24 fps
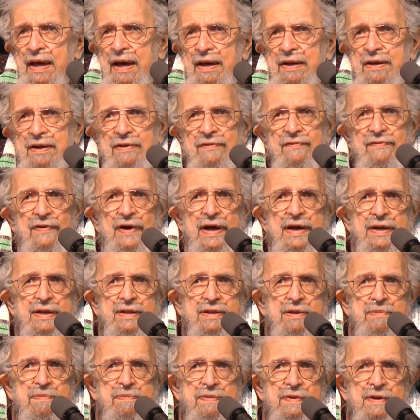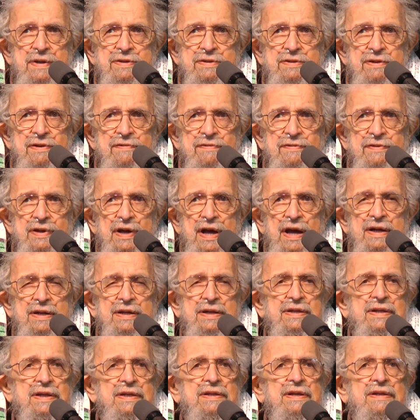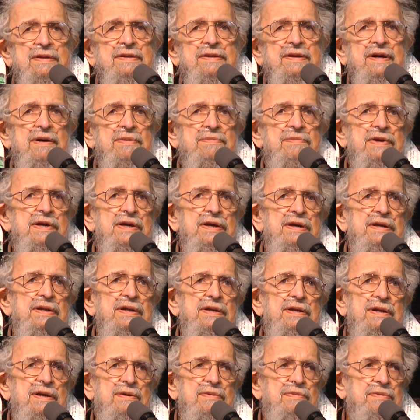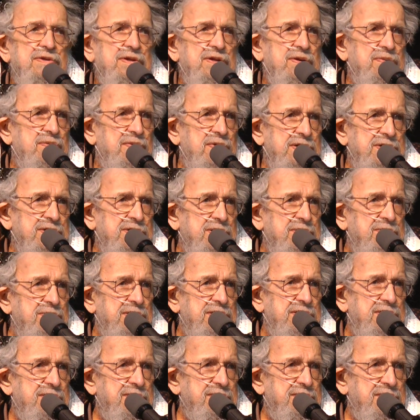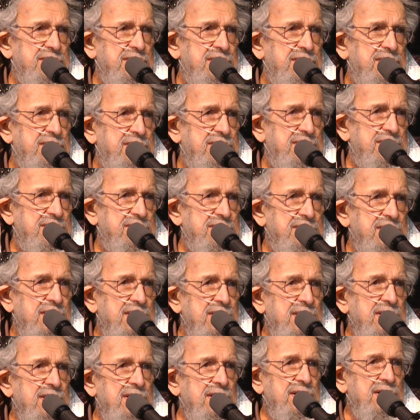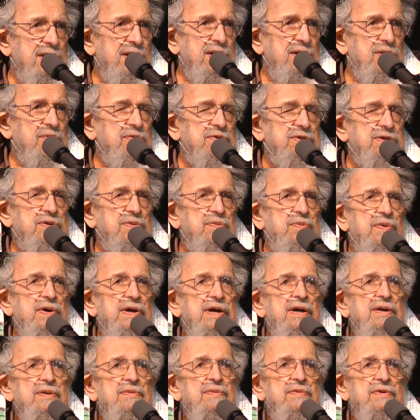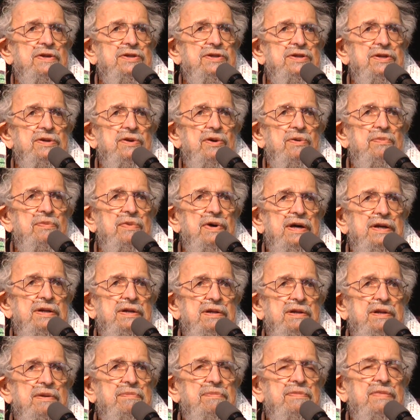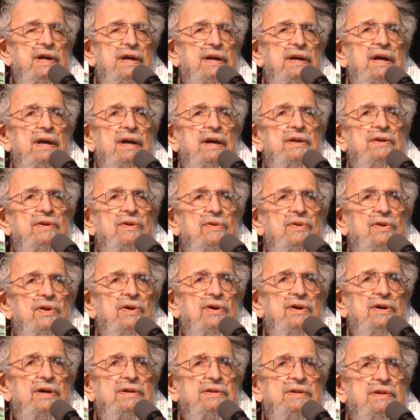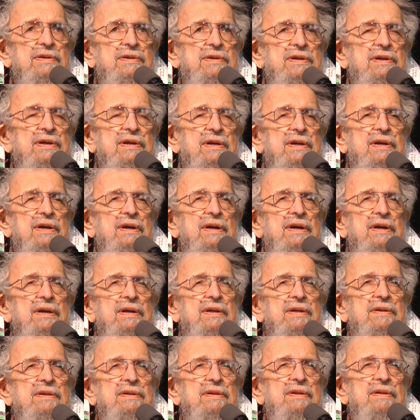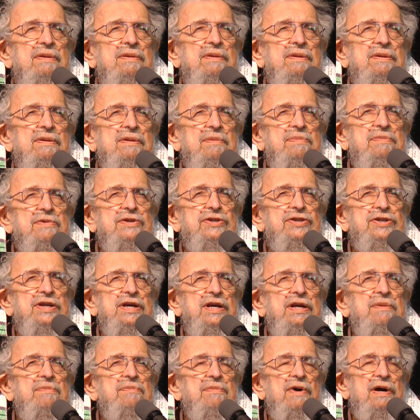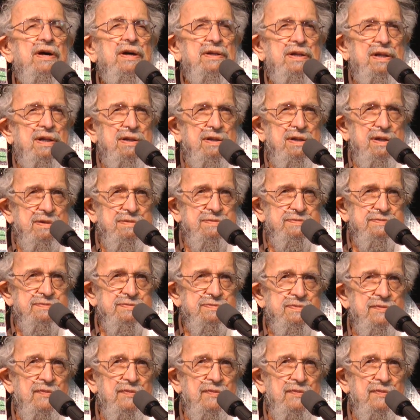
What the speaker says: and invite the picture of reality that's coming in now with quantum understanding, with the way in which no longer the machine model,